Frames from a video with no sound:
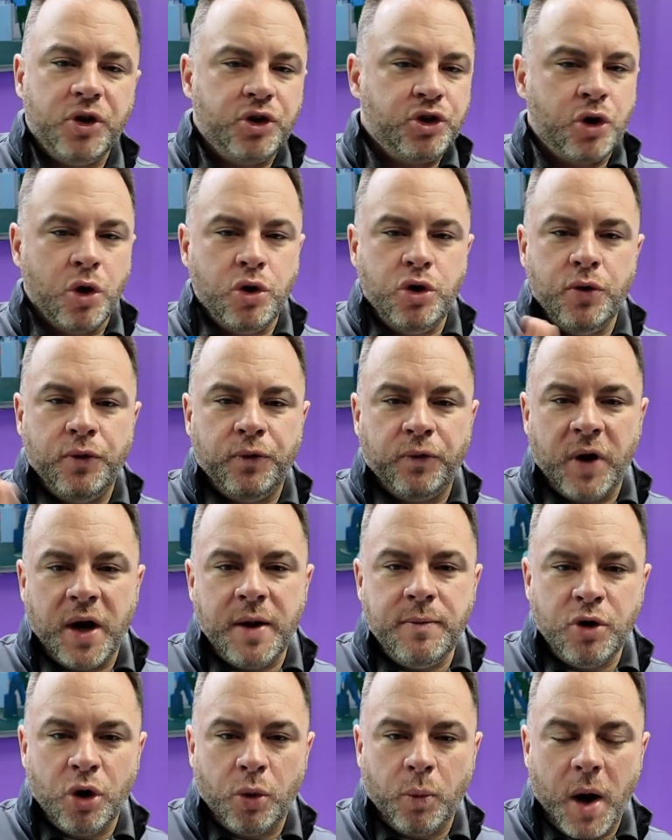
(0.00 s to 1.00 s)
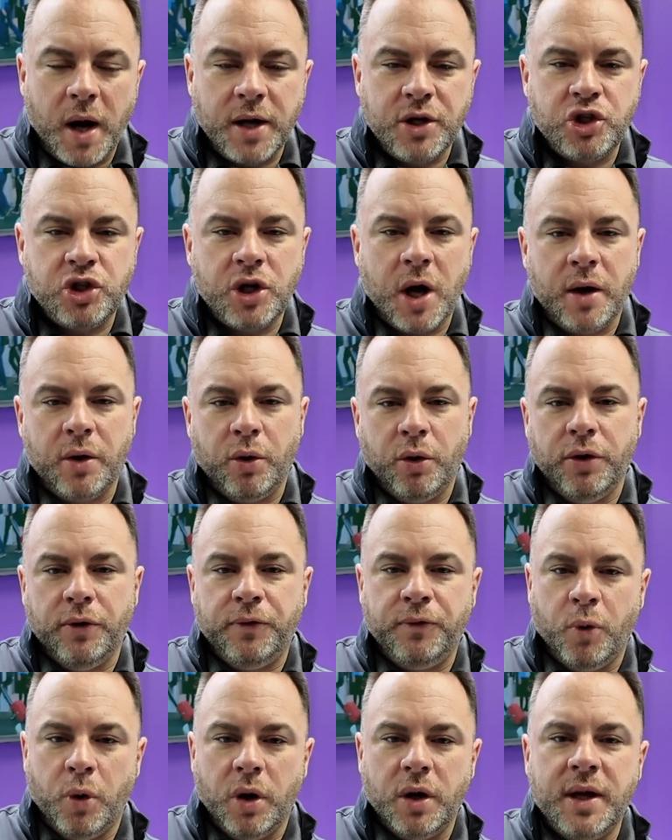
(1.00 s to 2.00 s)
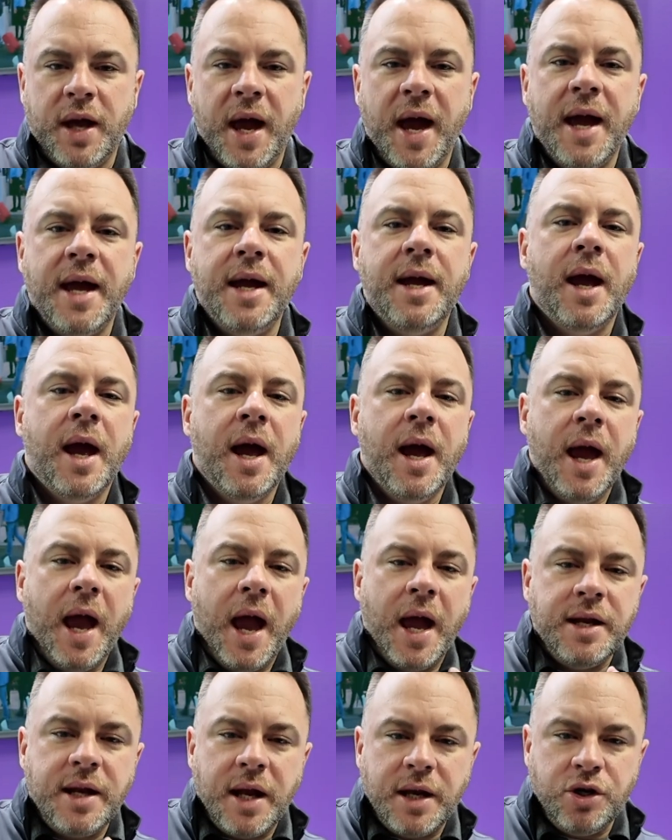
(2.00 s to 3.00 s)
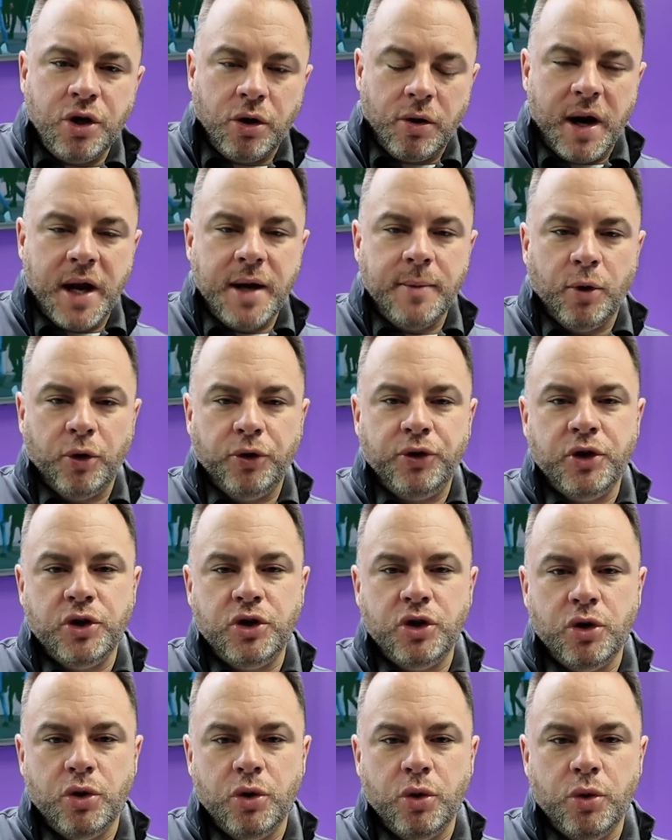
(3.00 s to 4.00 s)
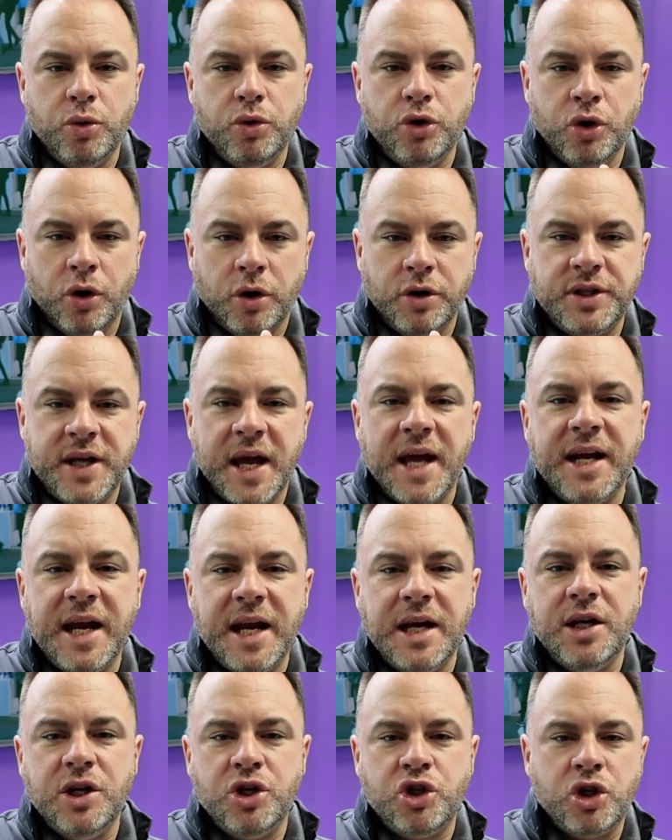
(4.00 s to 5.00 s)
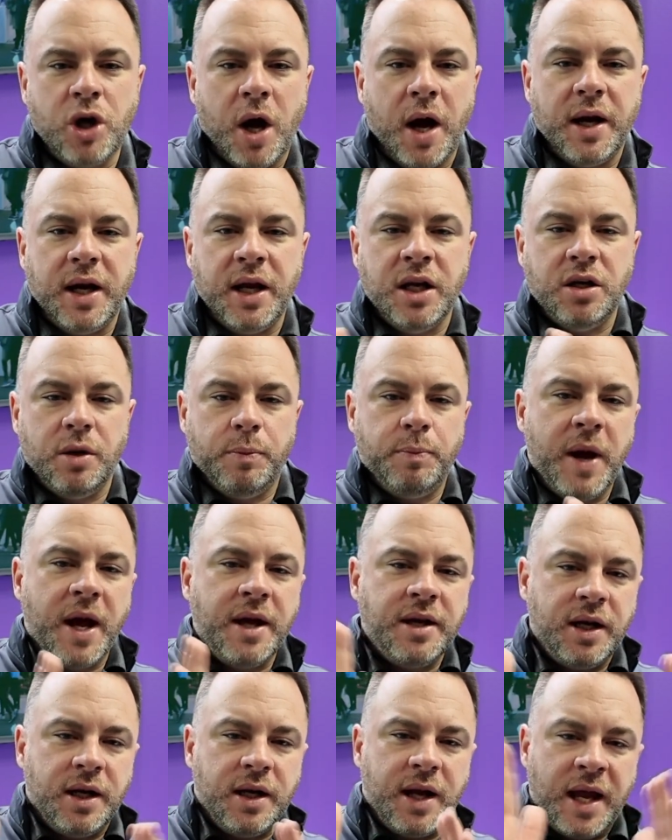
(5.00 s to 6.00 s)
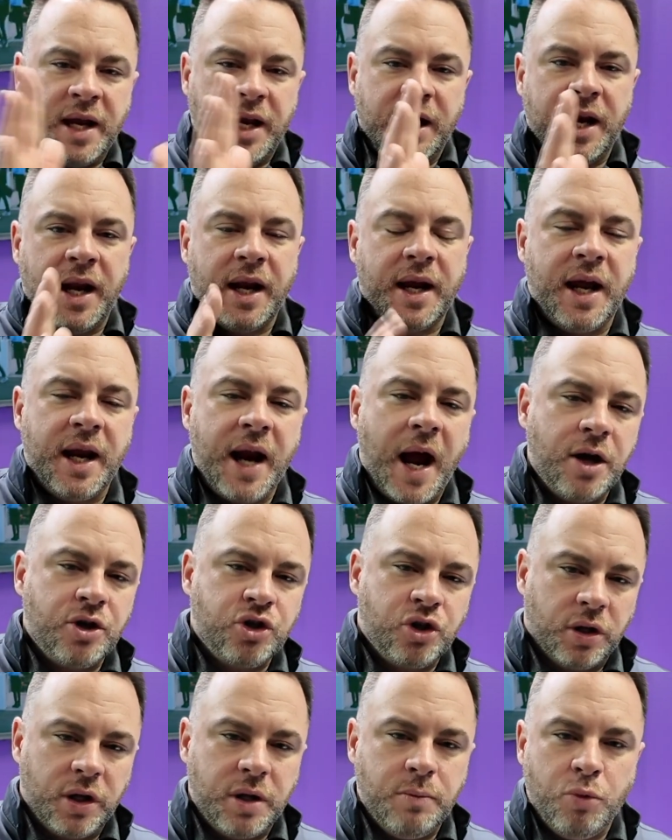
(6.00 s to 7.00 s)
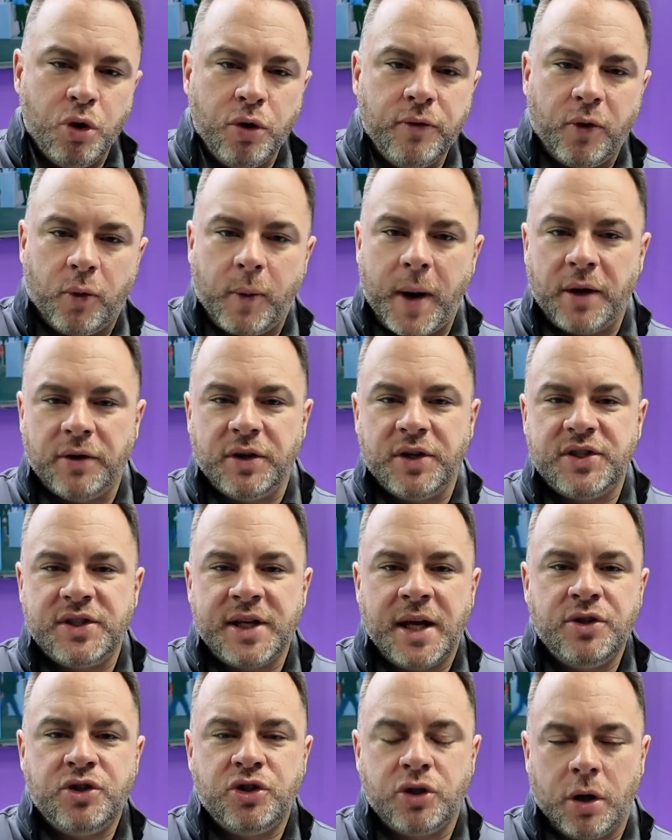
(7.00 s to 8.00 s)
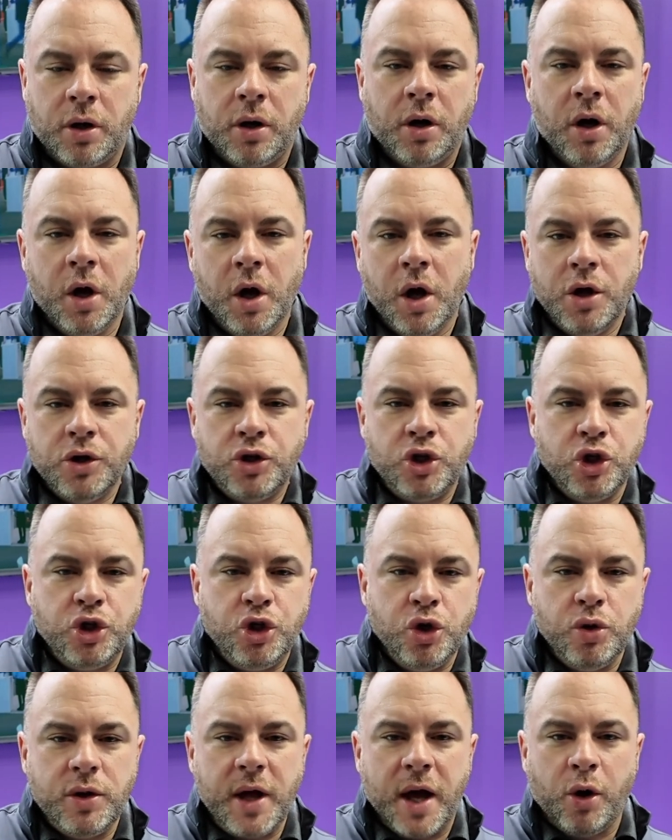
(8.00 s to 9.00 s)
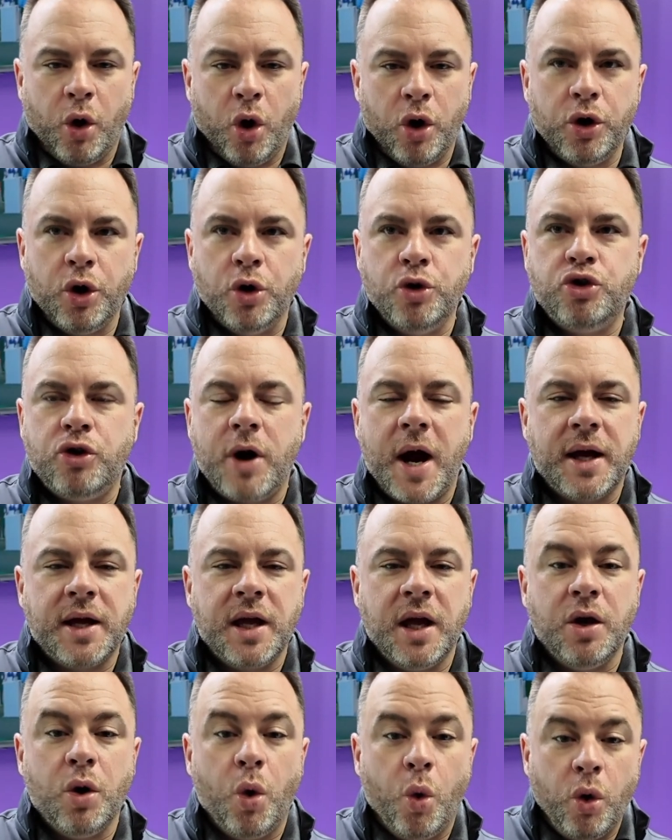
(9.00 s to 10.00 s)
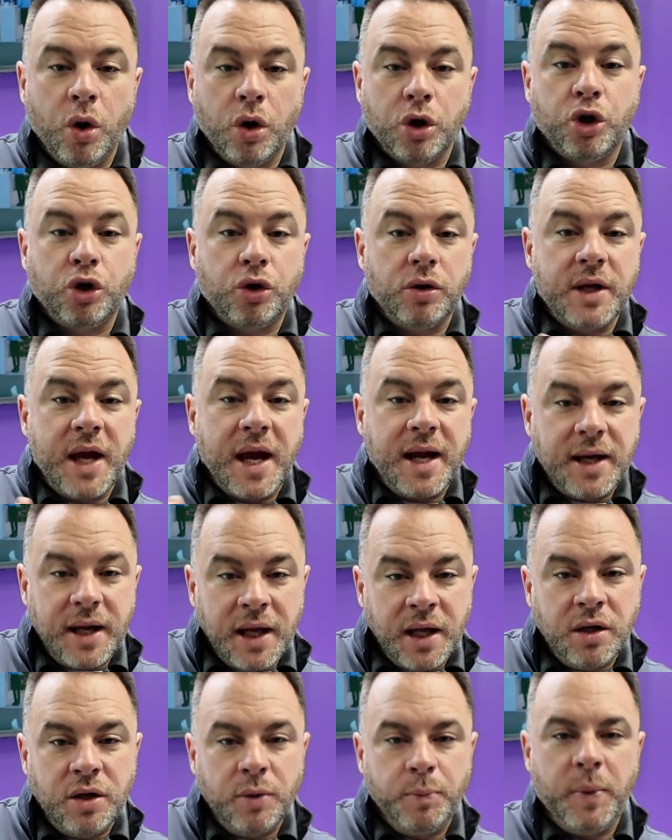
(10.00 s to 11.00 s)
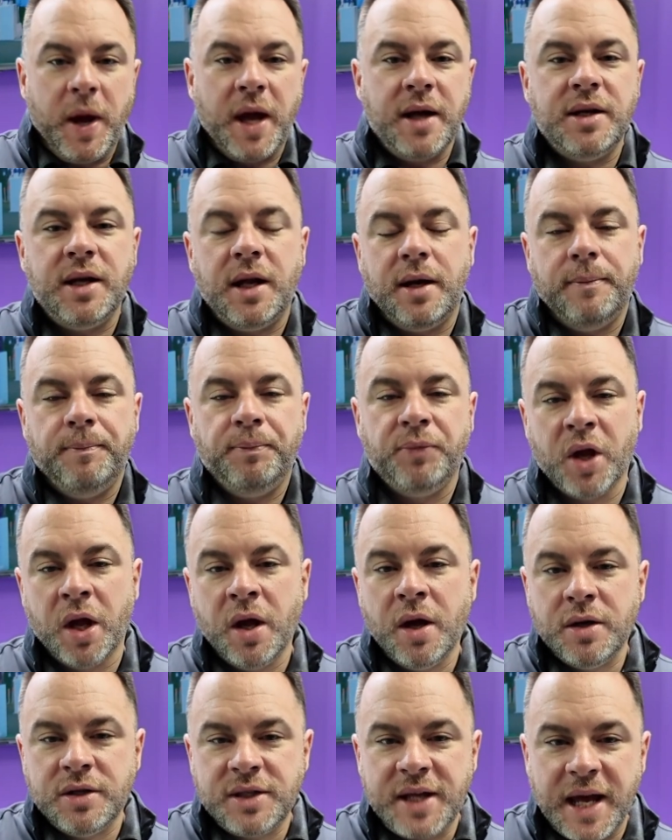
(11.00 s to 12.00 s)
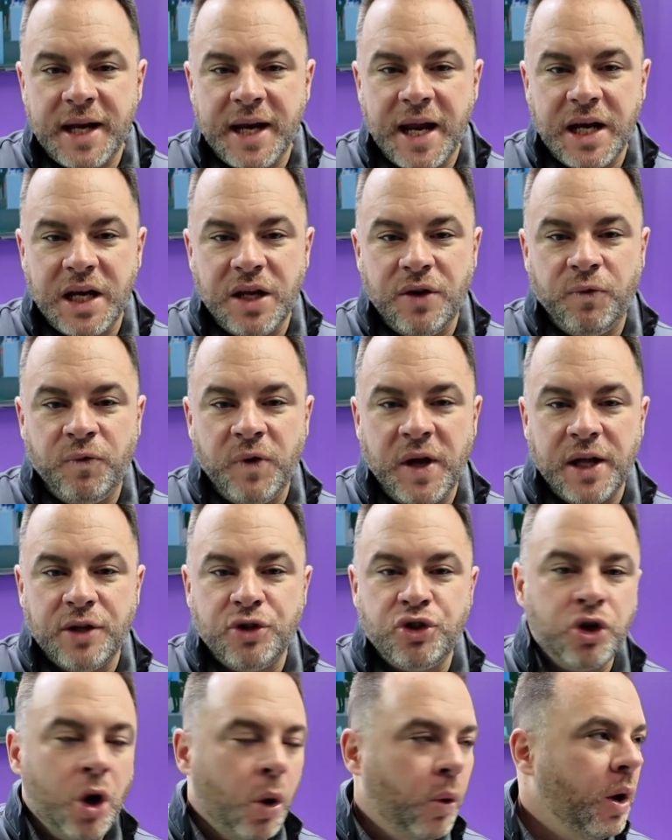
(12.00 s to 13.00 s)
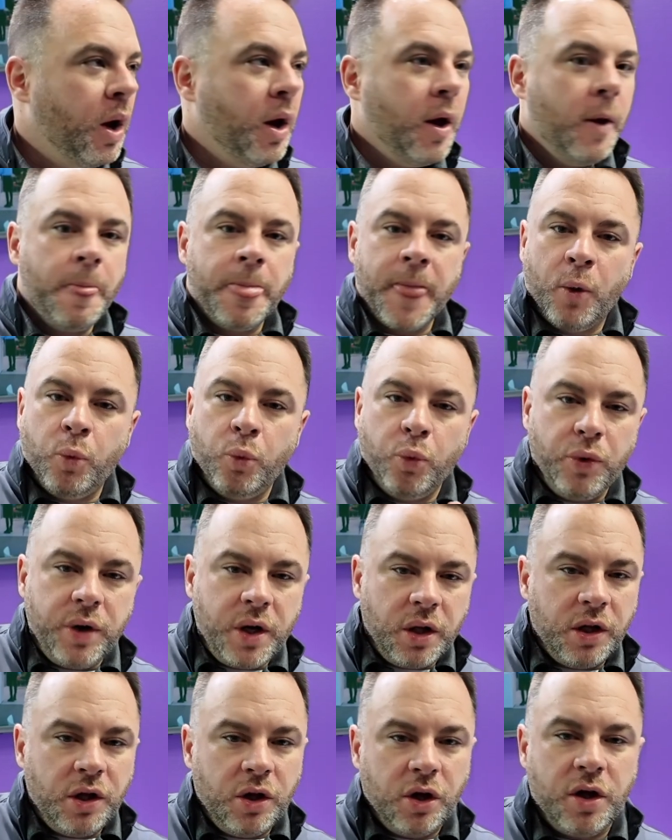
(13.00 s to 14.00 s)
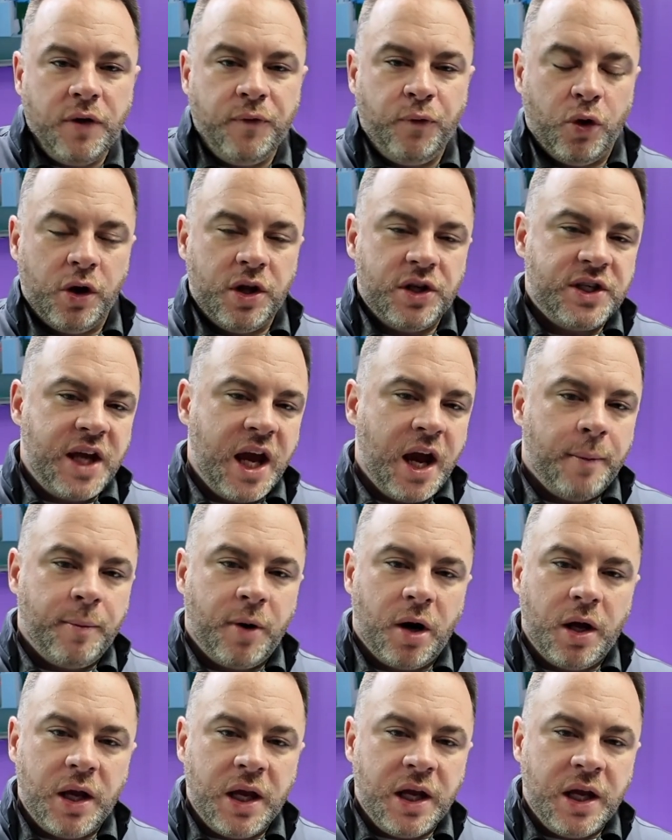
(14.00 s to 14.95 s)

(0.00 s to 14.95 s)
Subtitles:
So you frame your wide shot on the 4K, and then you're able to do your 1080 shot independent, and then it can actually move around the sensor to do that auto tracking or create independent 1080 feeds. So really looking forward to this camera.